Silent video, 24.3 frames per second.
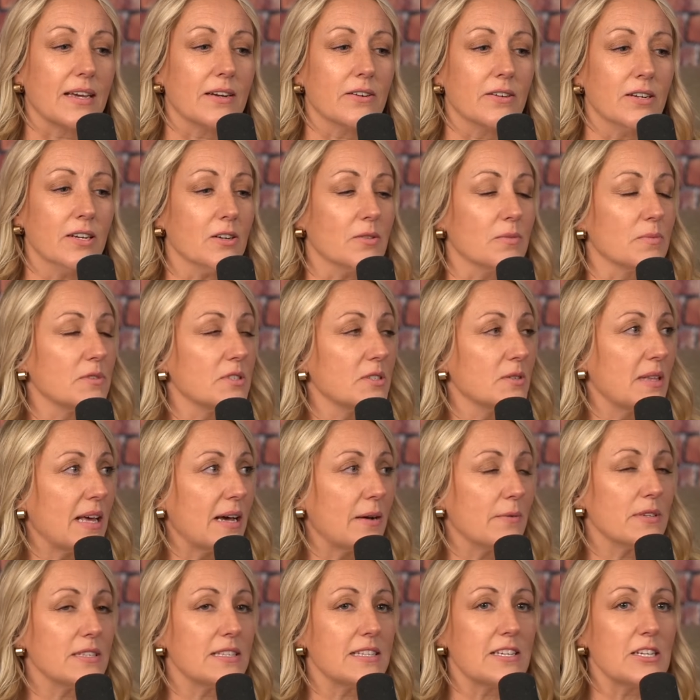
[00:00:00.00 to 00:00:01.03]
I don't know.
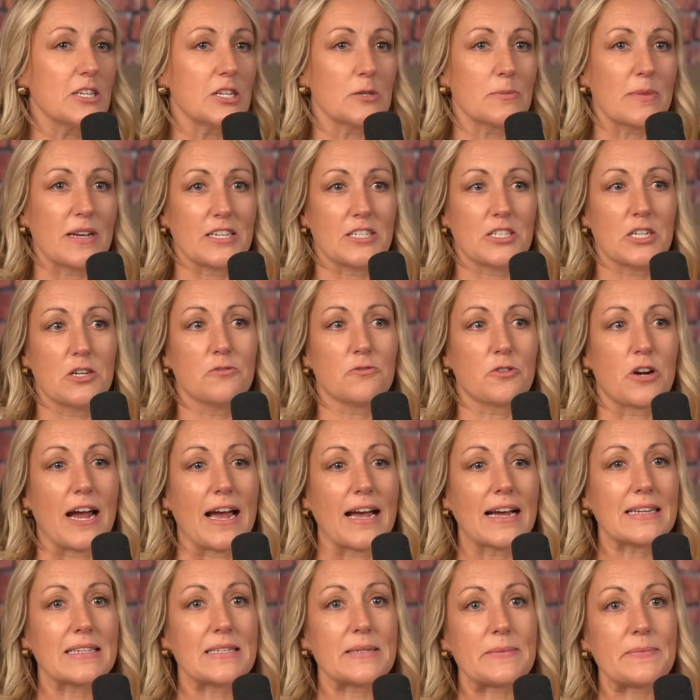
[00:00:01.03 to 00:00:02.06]
So that was the year my shelf
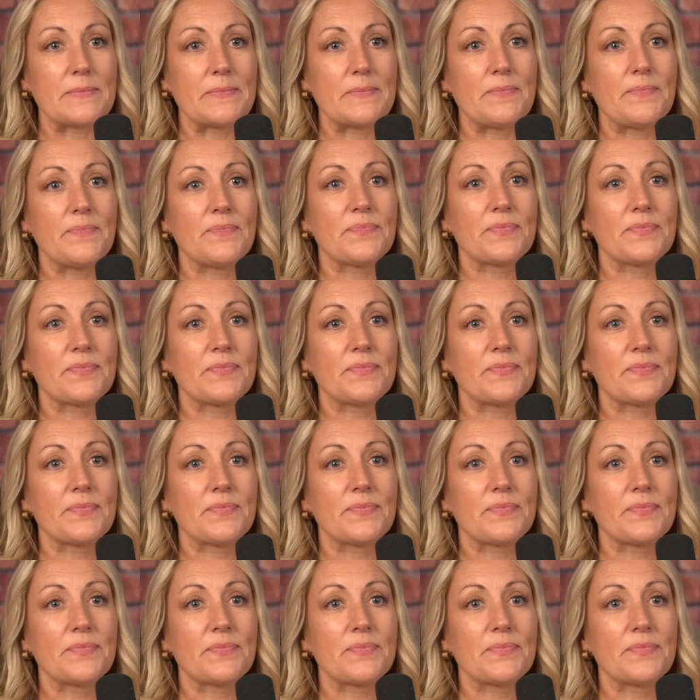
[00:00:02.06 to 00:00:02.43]
cracked.